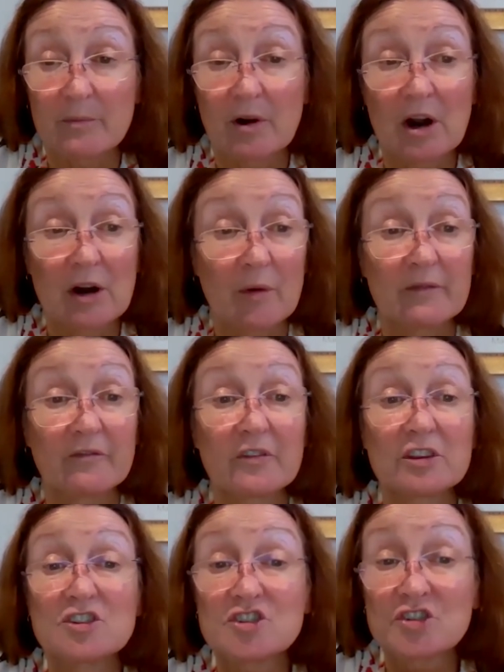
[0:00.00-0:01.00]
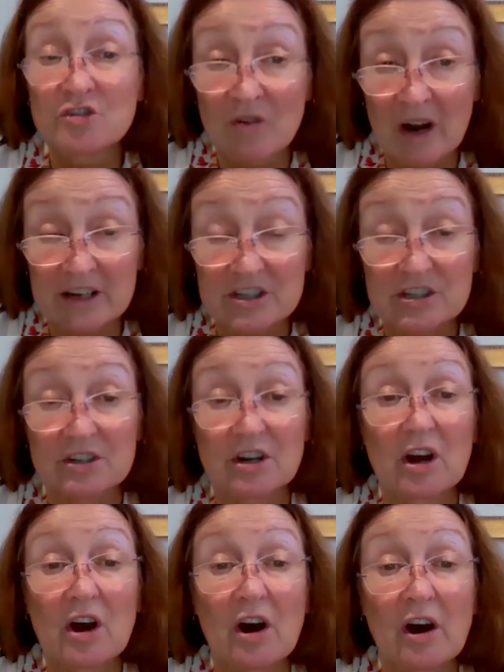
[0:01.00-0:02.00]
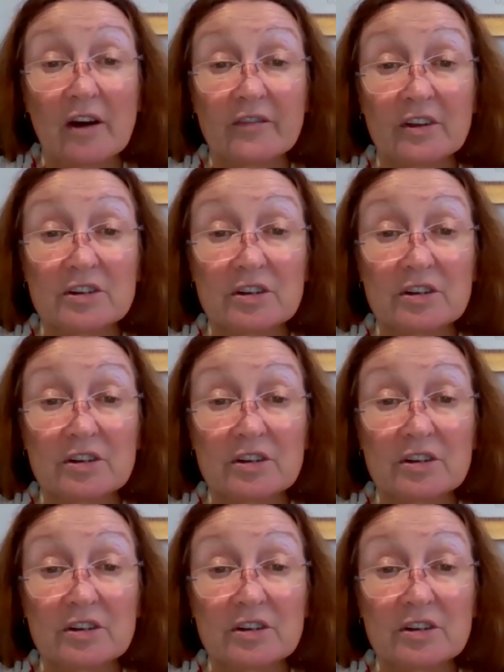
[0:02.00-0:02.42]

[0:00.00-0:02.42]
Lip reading: program for the duration of